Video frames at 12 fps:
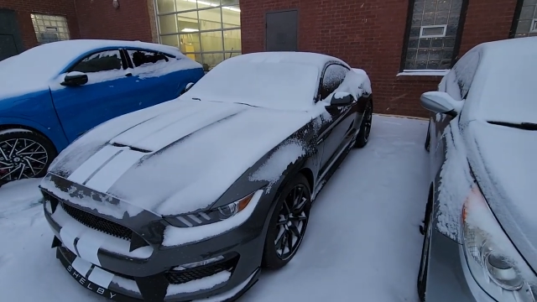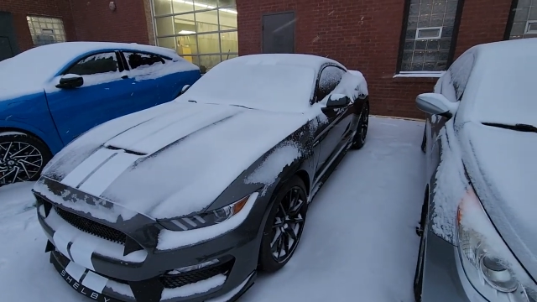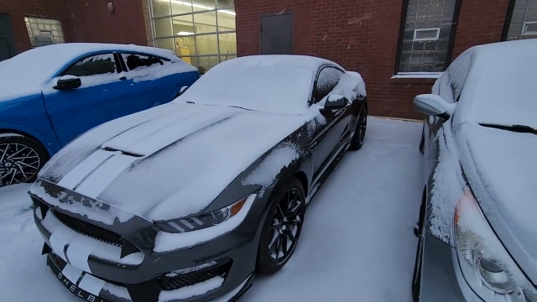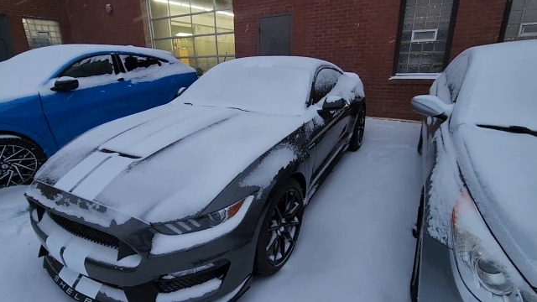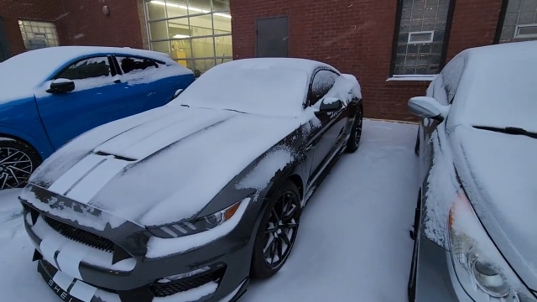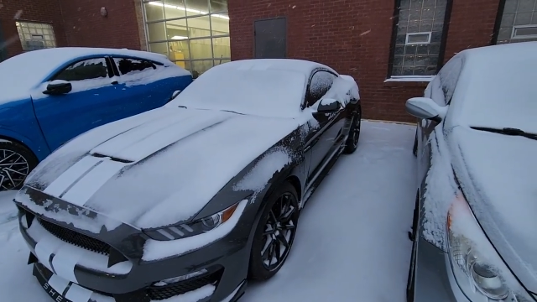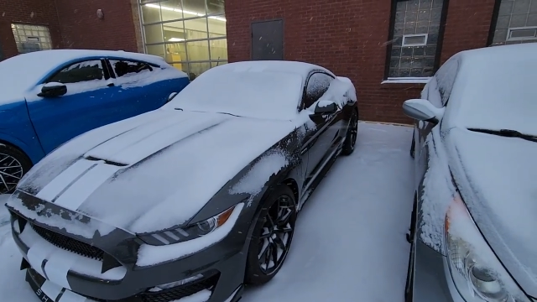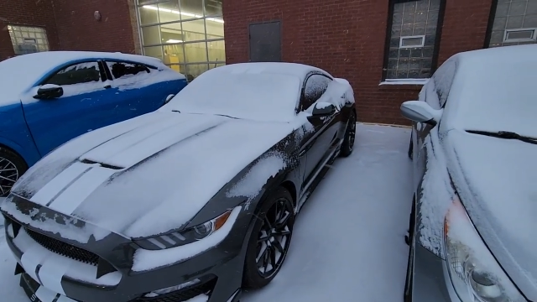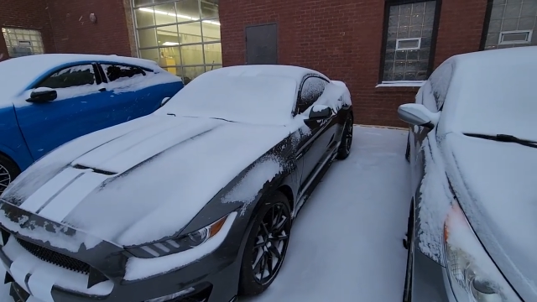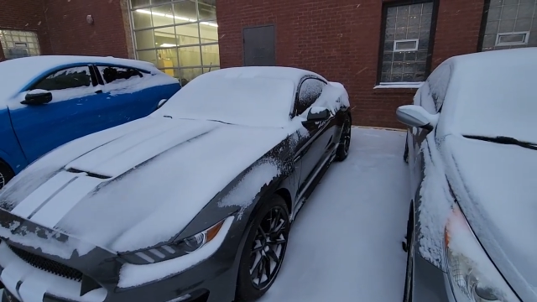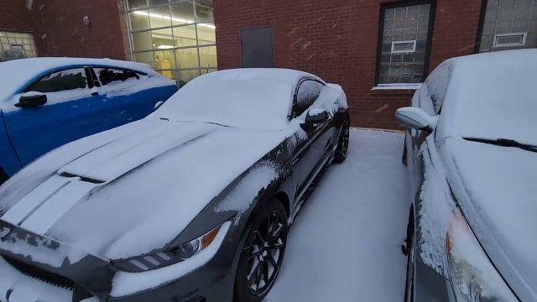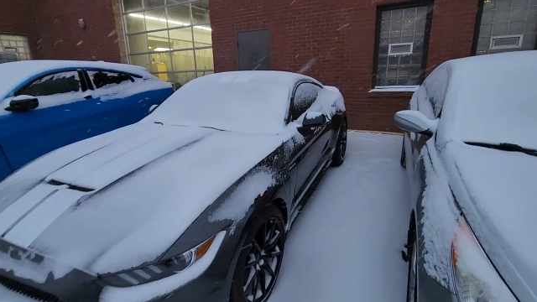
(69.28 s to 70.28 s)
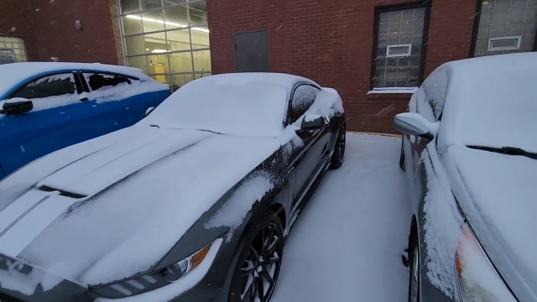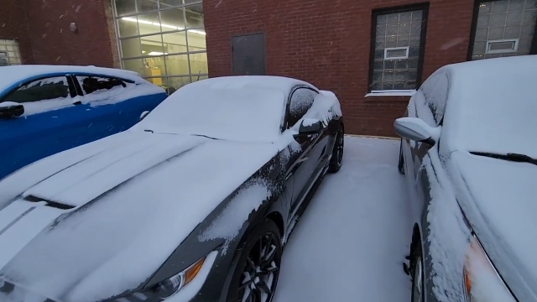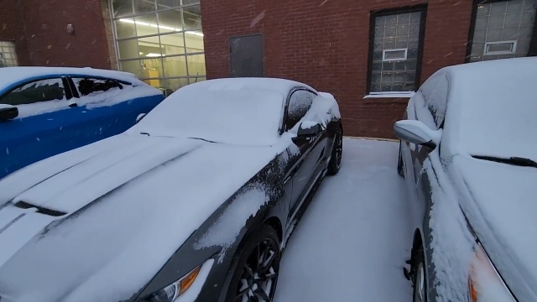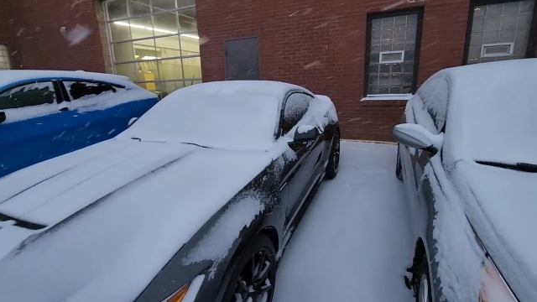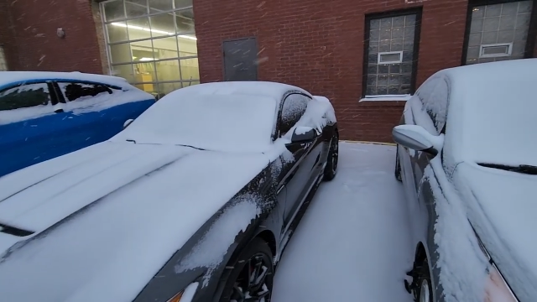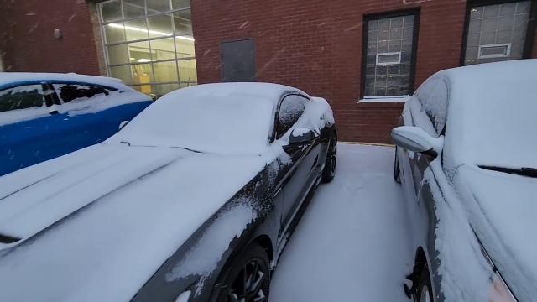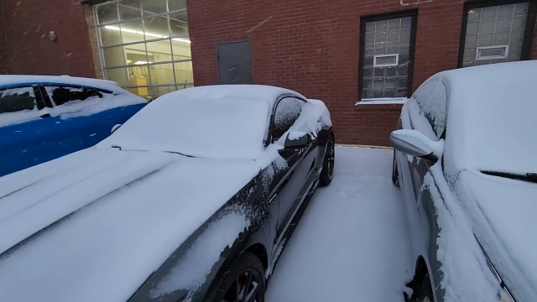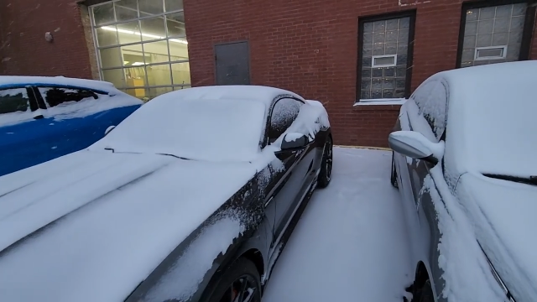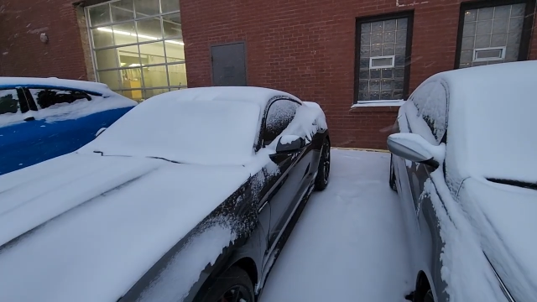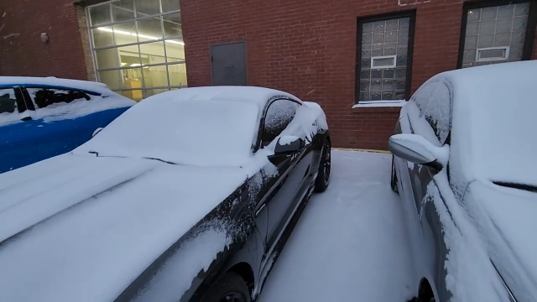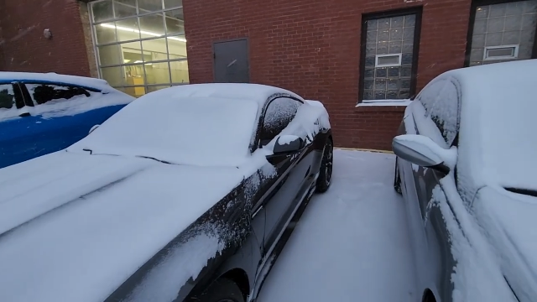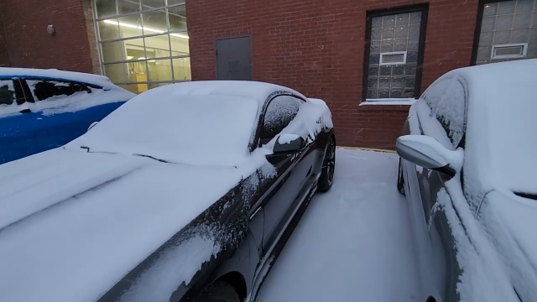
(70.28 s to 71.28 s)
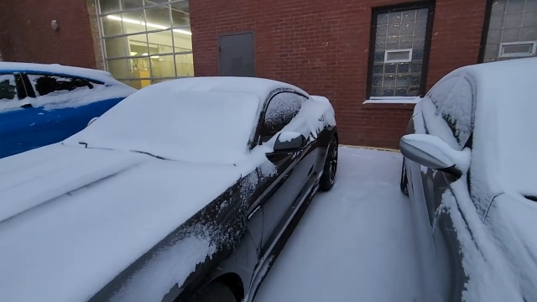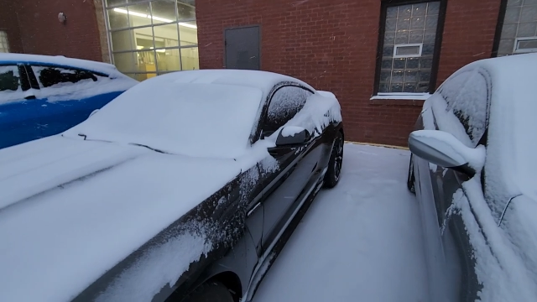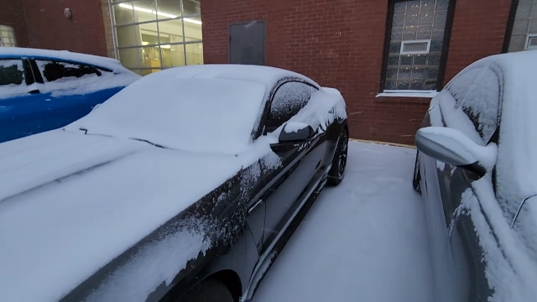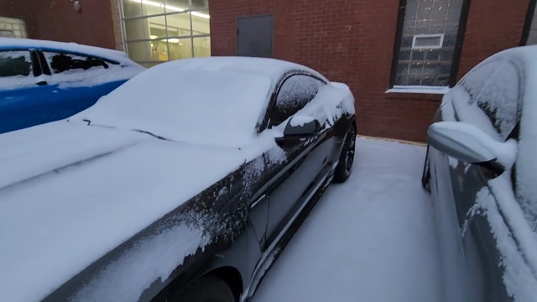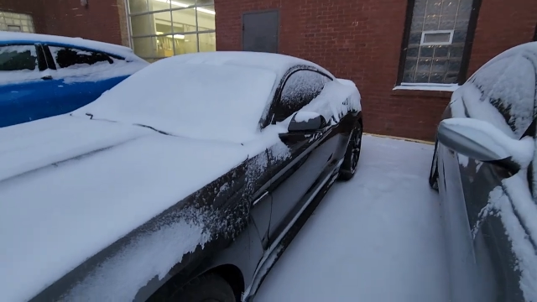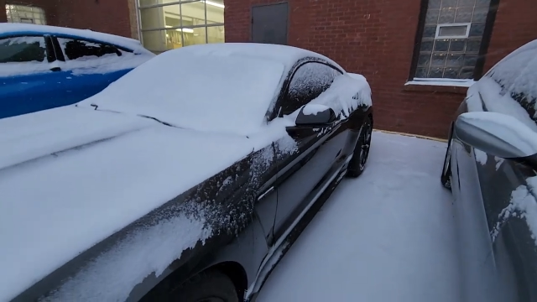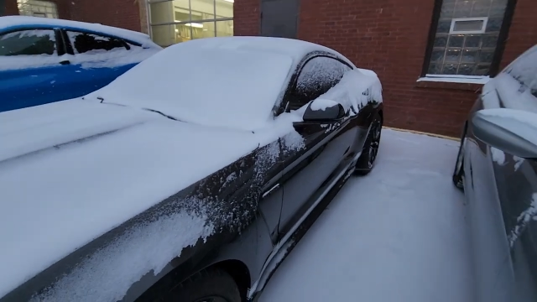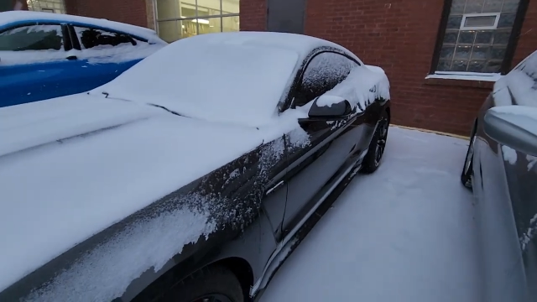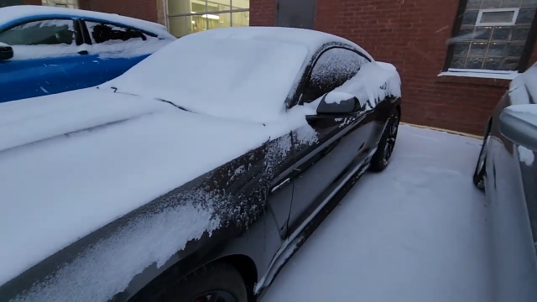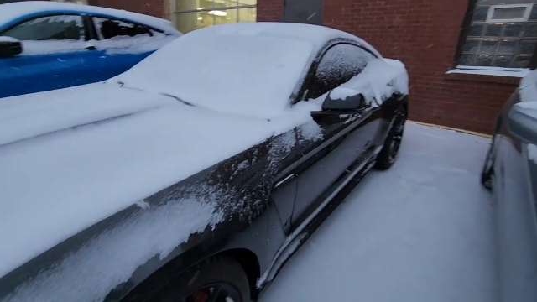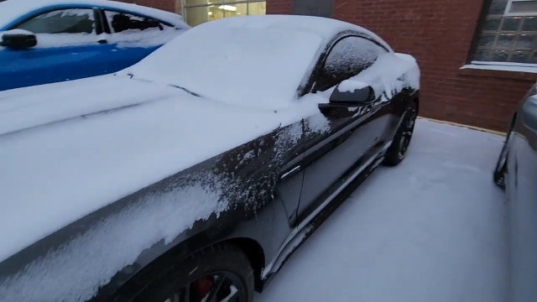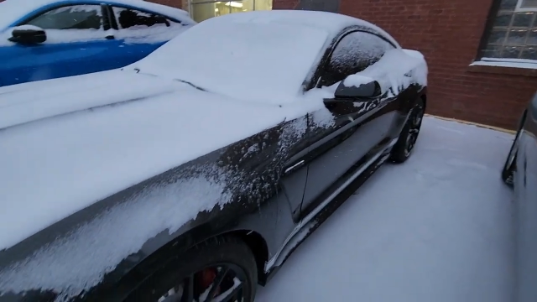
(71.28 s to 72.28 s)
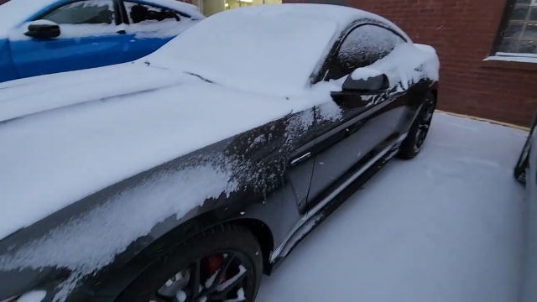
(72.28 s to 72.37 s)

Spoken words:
[unreadable: no face in view]